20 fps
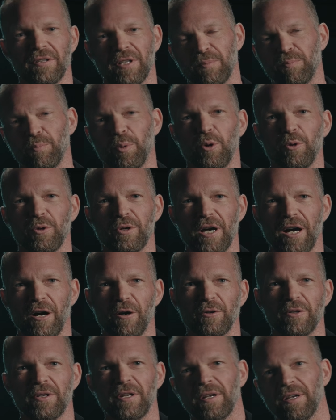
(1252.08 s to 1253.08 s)
that pull you
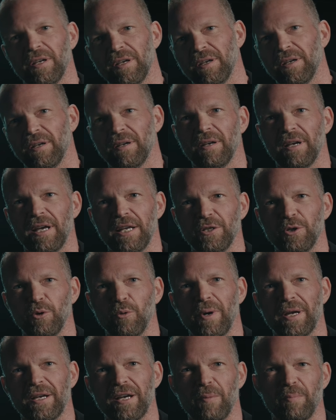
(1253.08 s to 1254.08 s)
out and you
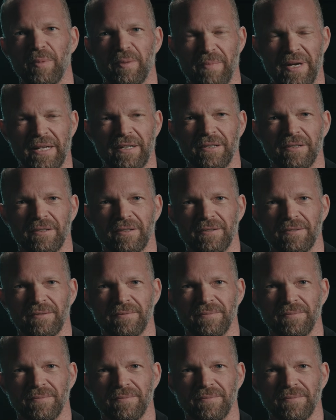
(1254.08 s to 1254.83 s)
wake up in medical.